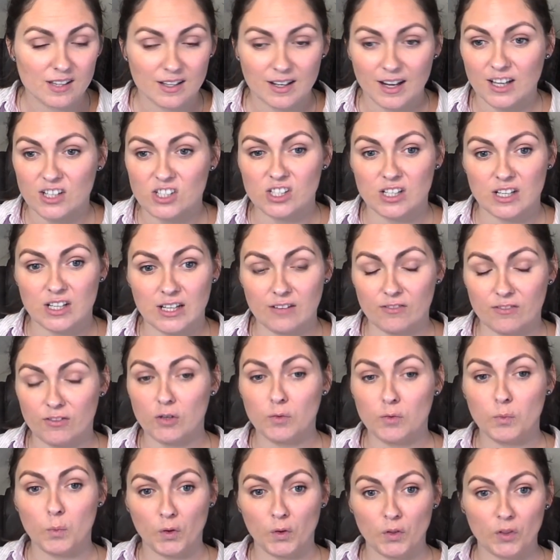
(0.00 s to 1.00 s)
And actually, if
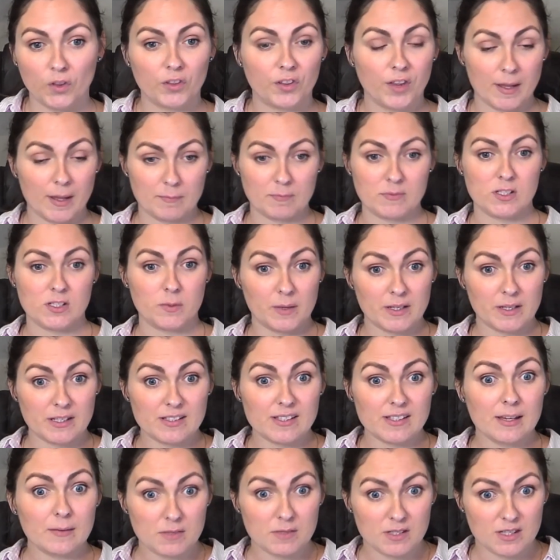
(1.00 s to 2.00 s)
you want them to
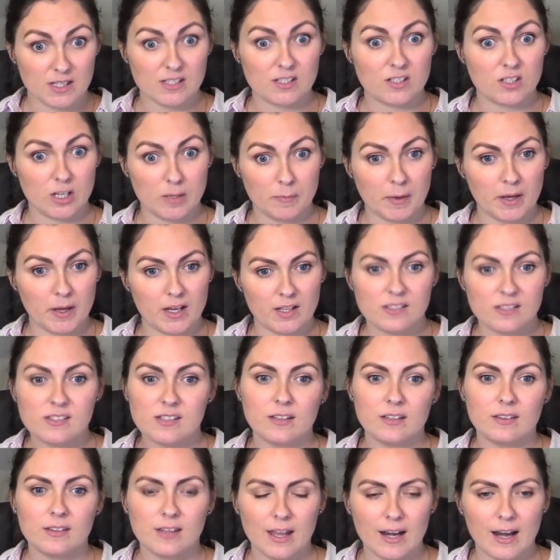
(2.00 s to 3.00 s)
accept this new
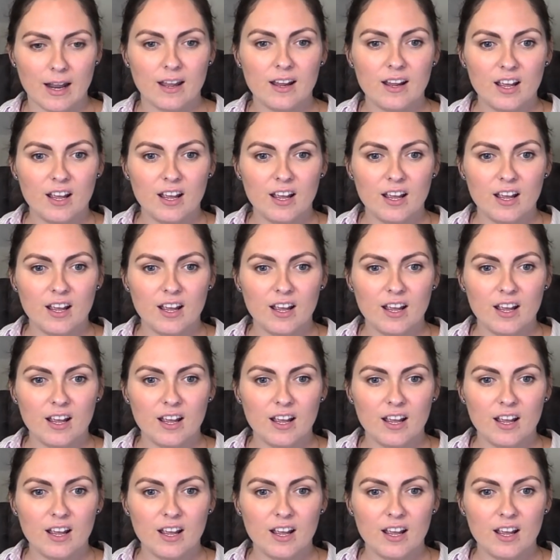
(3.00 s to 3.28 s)
person, then,